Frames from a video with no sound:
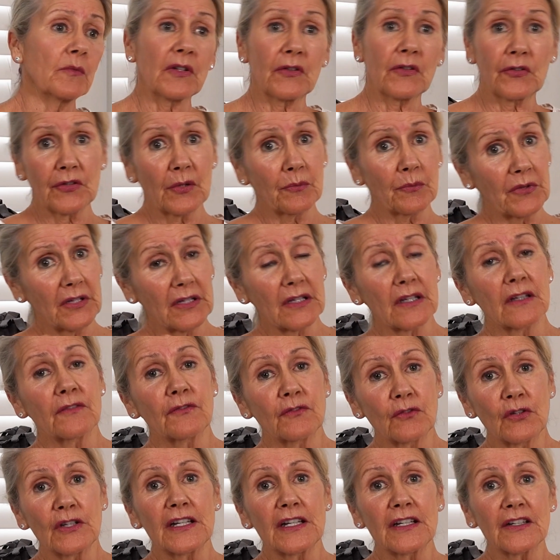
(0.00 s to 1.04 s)
It's something I've
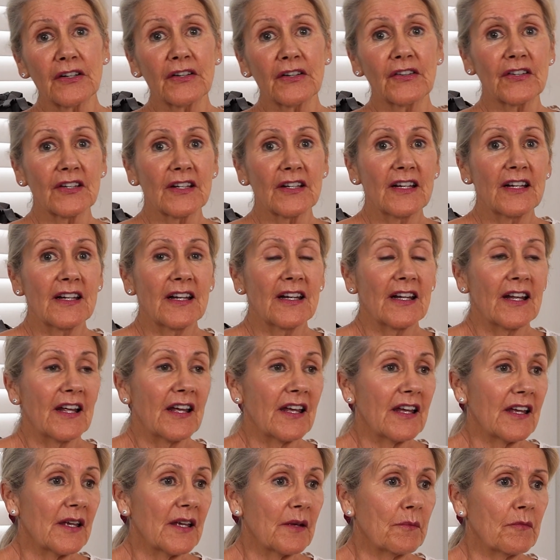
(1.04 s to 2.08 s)
learned
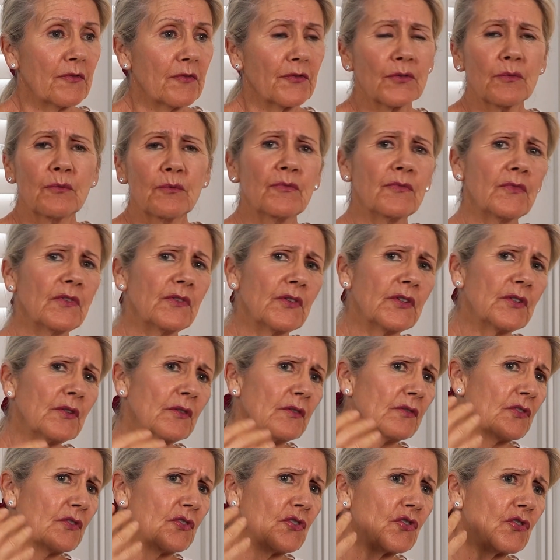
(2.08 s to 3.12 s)
from
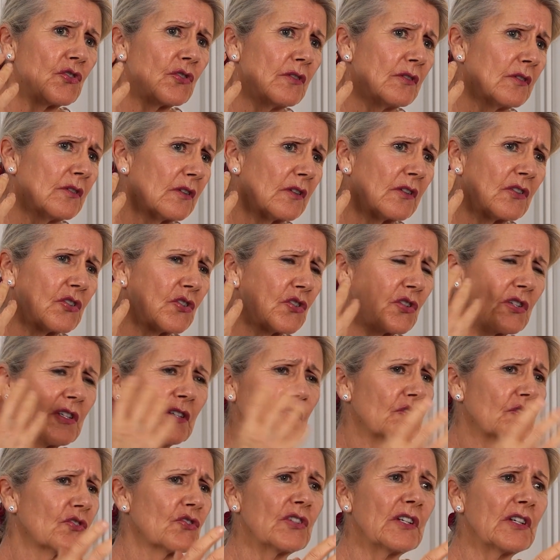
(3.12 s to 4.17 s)
the sheer
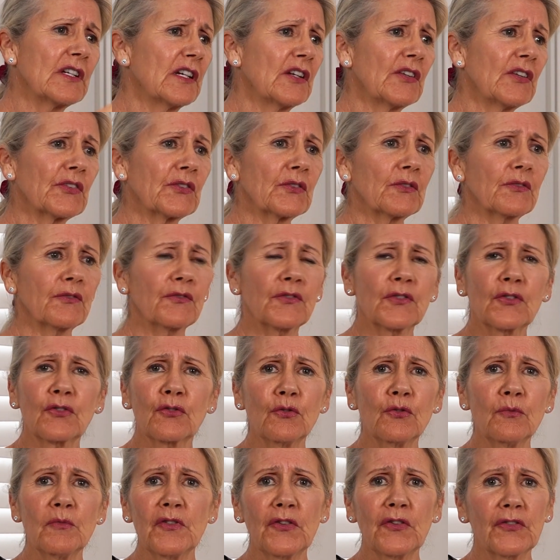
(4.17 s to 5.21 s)
genius of
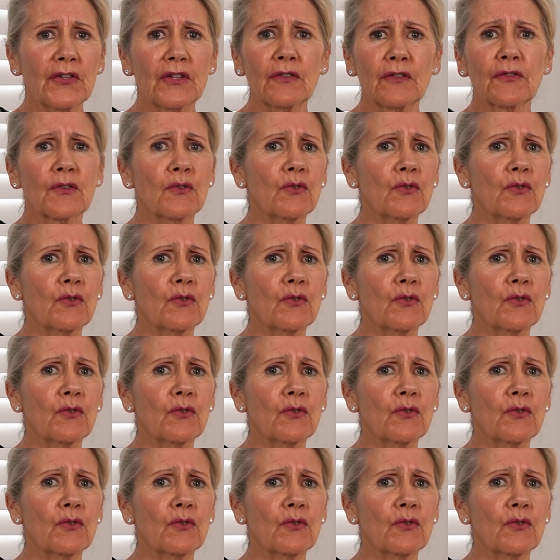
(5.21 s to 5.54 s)
humans that have